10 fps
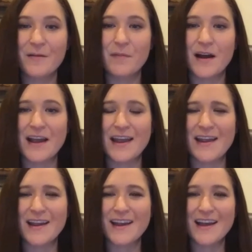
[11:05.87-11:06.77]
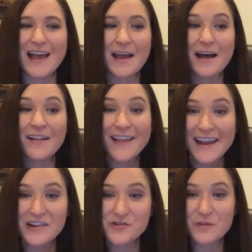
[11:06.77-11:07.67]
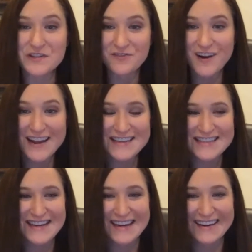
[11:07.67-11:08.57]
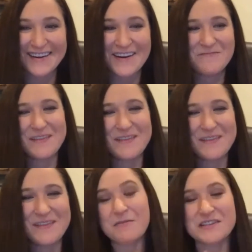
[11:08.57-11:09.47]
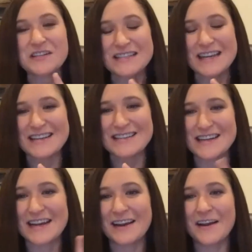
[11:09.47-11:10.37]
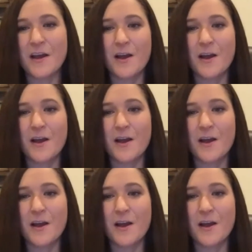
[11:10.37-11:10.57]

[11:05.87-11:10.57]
My LH was rising on Mira. I was still testing.